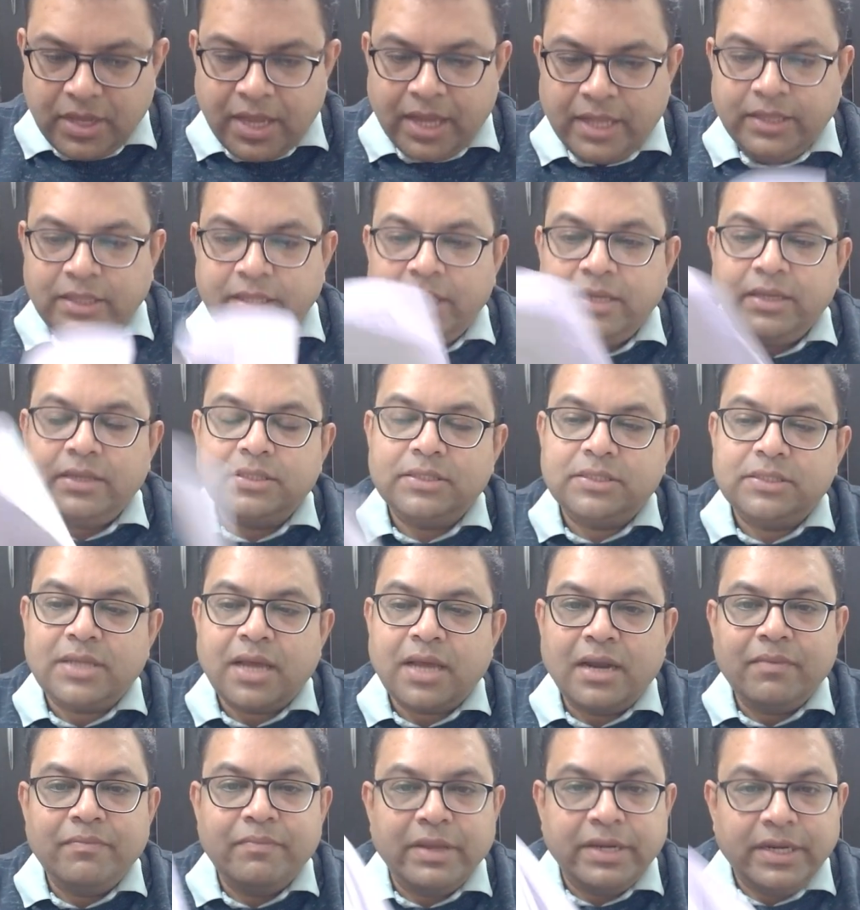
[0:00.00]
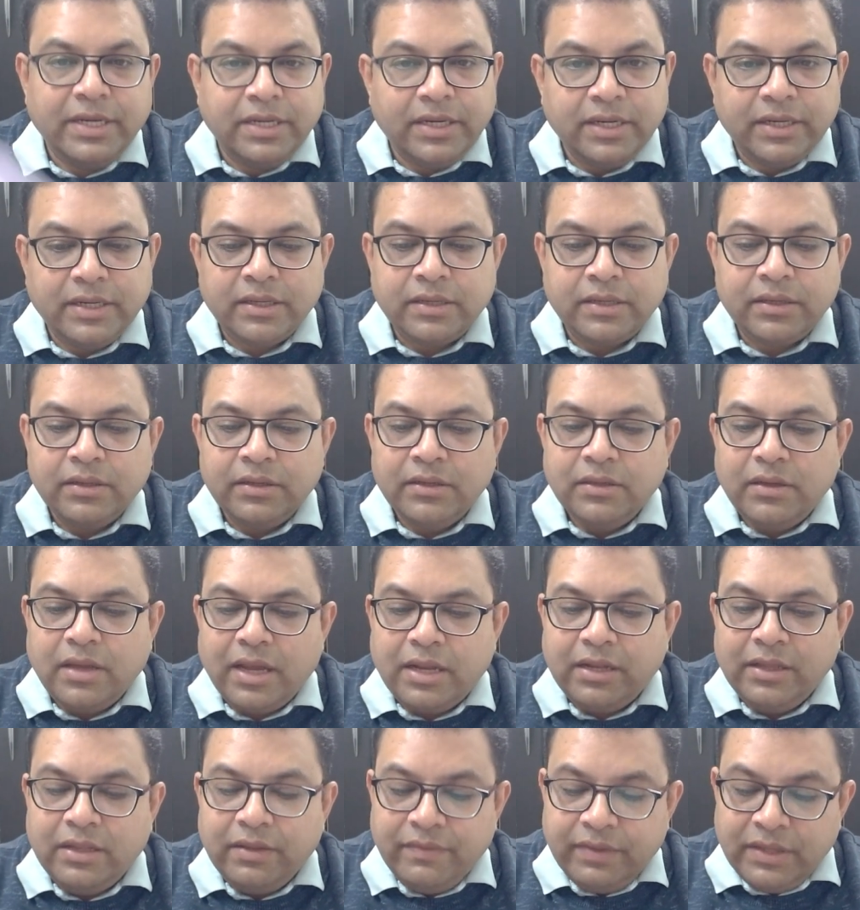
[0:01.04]
And they start meditating,
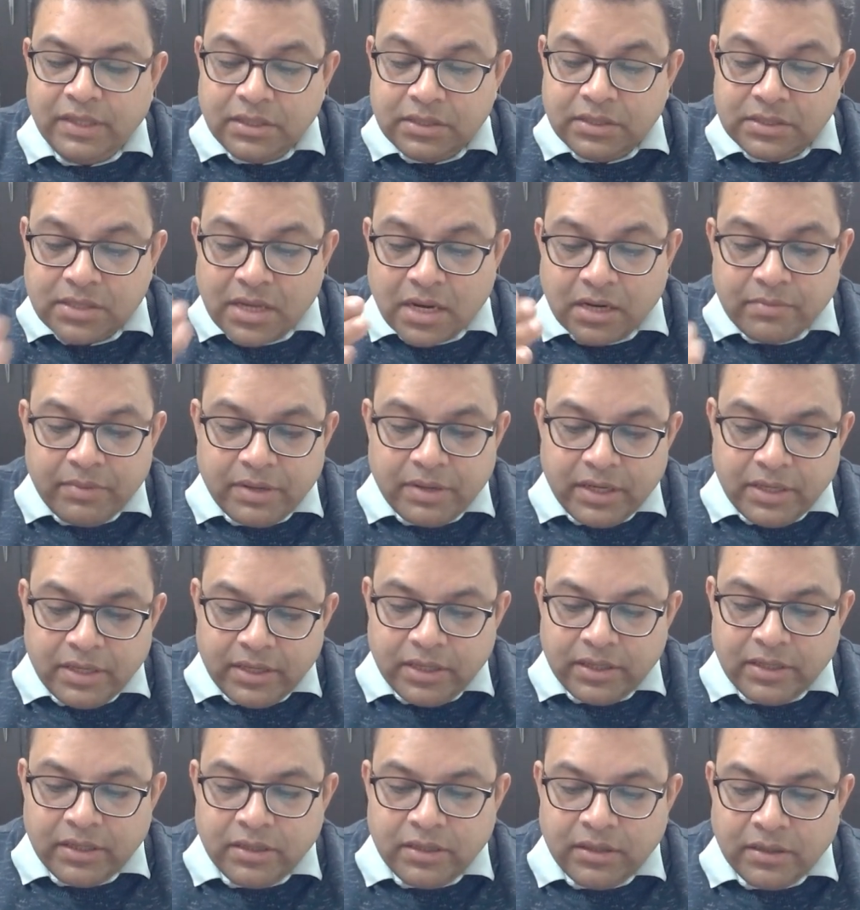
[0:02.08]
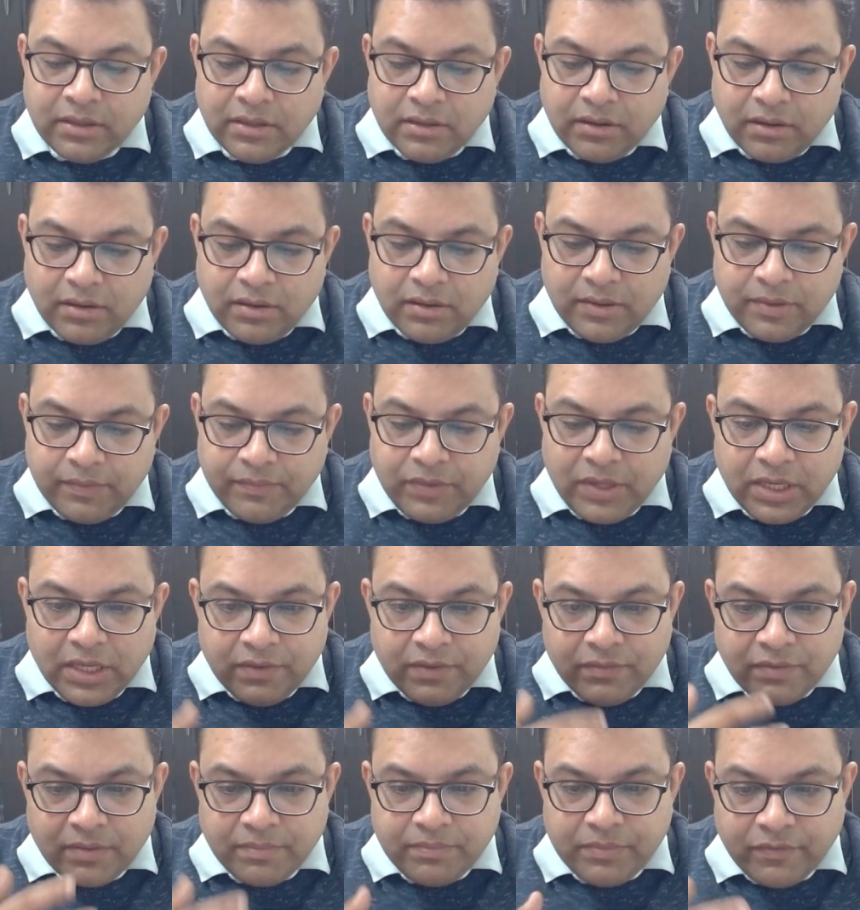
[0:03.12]
and then when they start meditating, uh, they
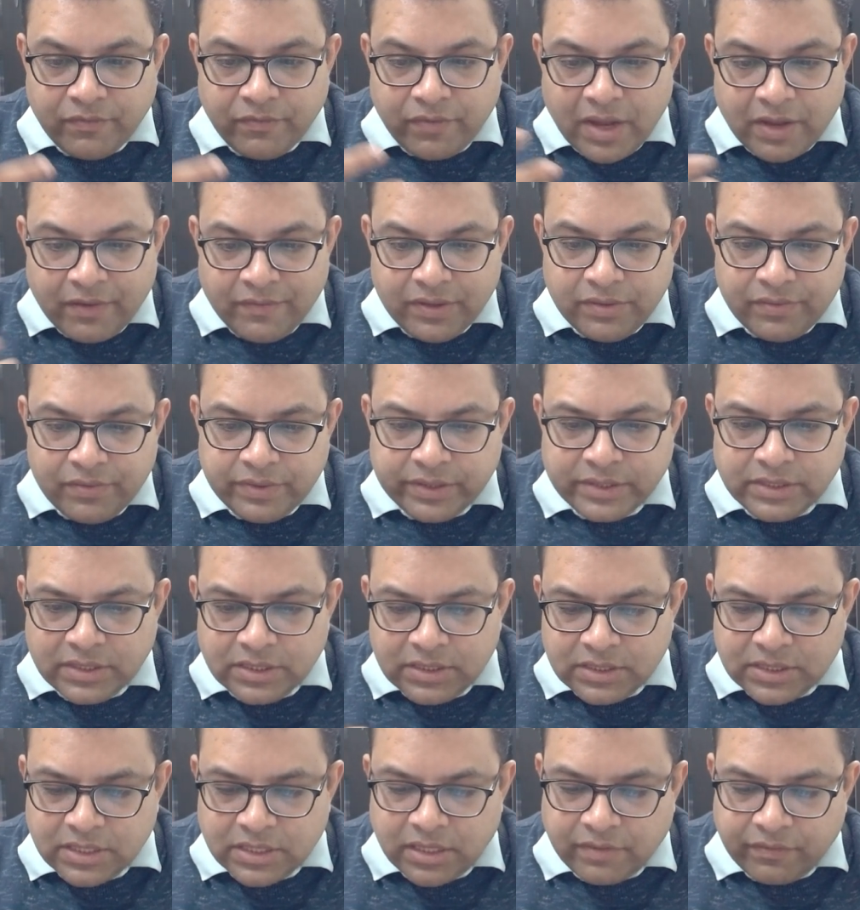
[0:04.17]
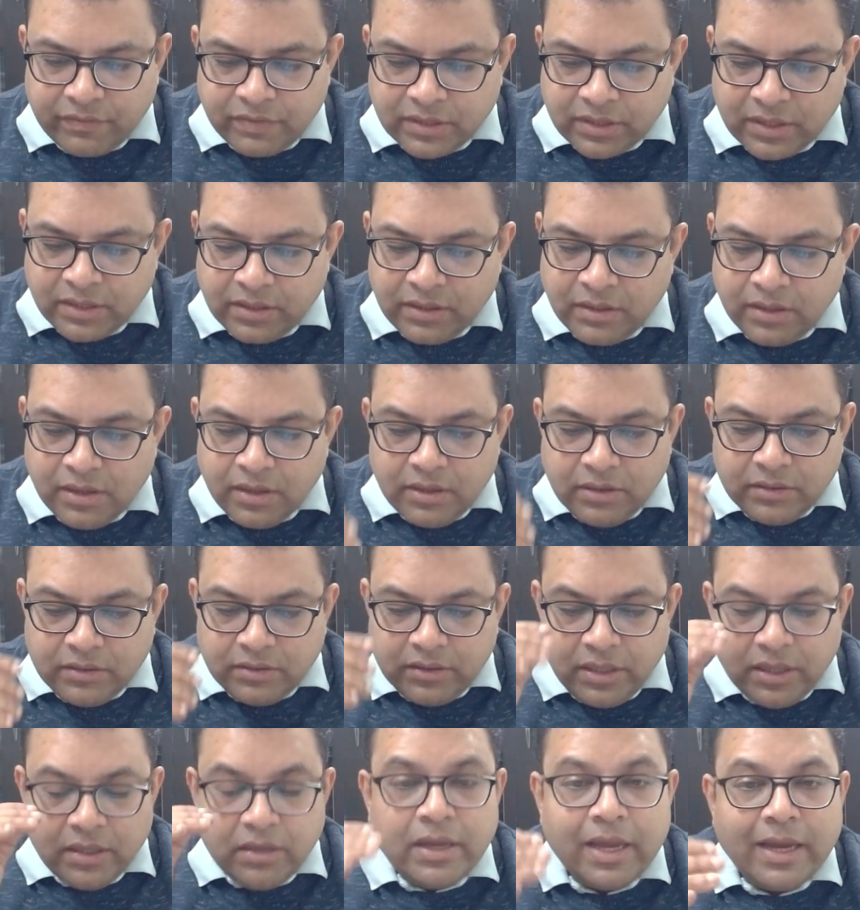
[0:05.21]
give up the five hindrances and everything,
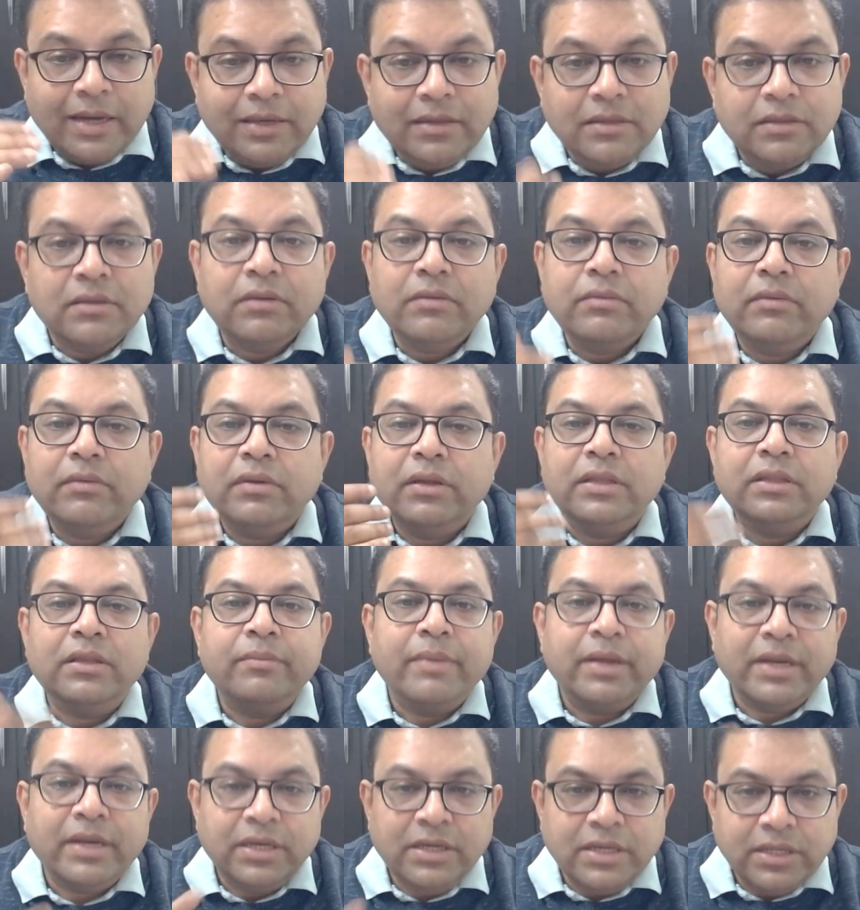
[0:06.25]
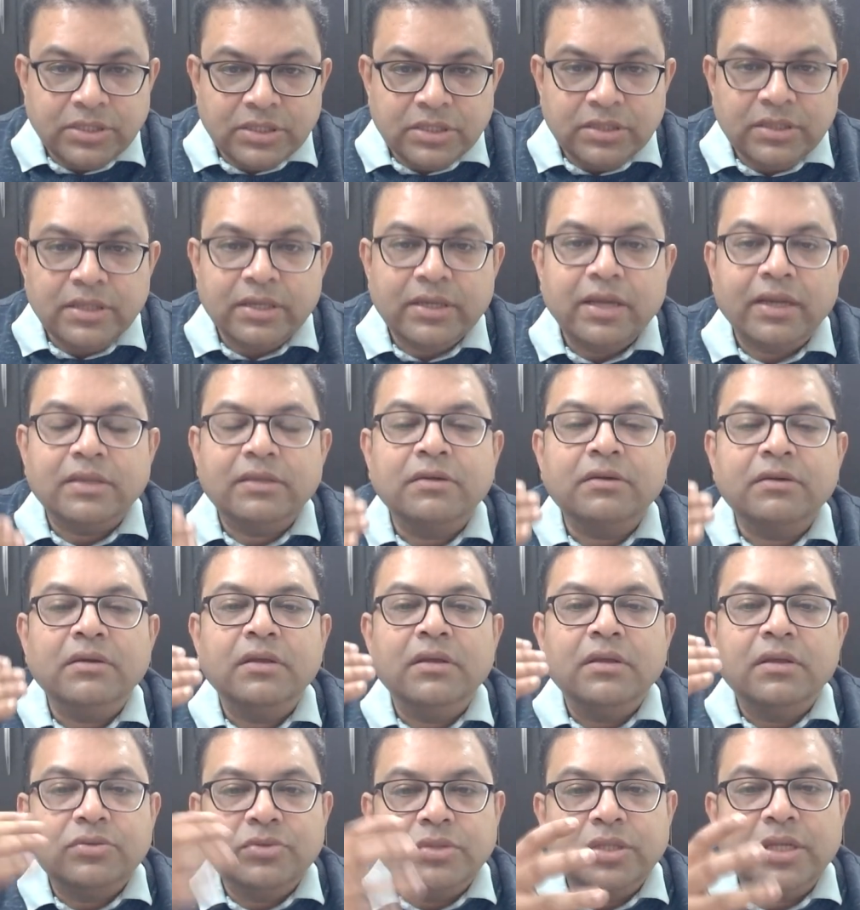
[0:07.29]
they get the, in the meditation, they get the,
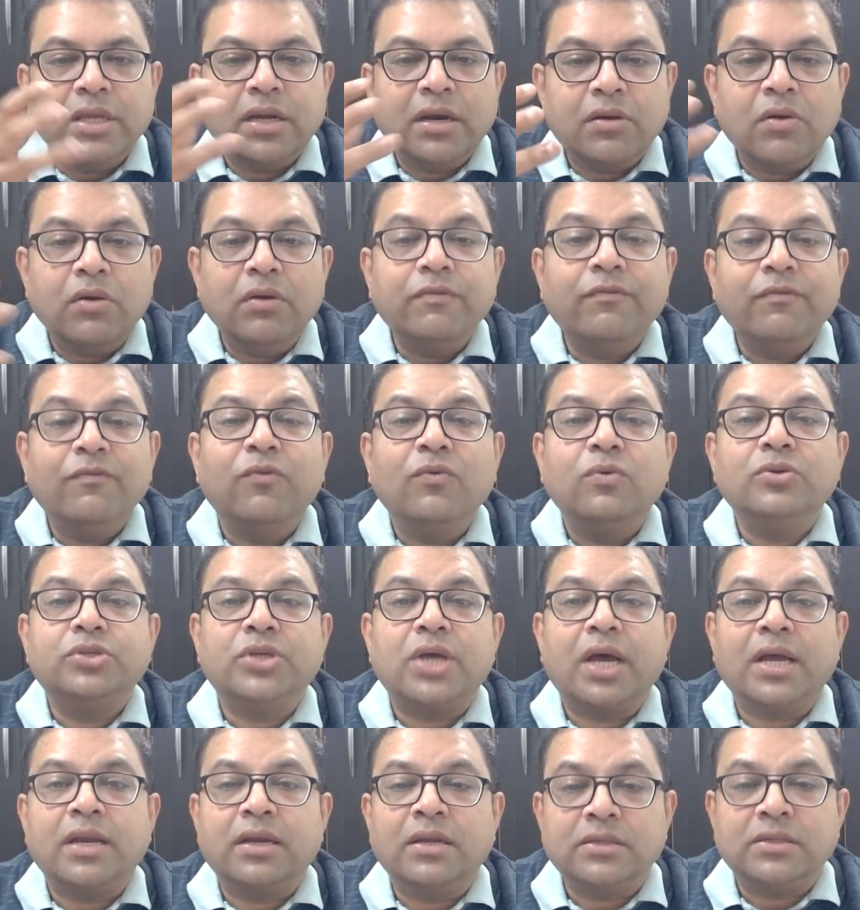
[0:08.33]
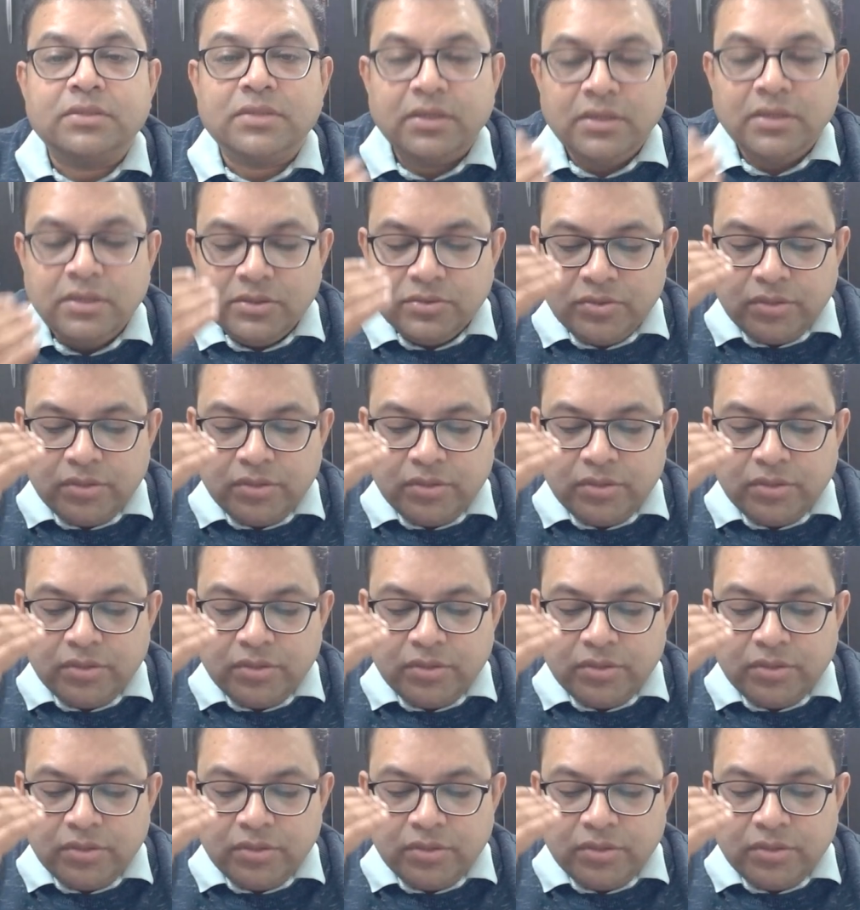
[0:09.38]
so they are called four jhanas.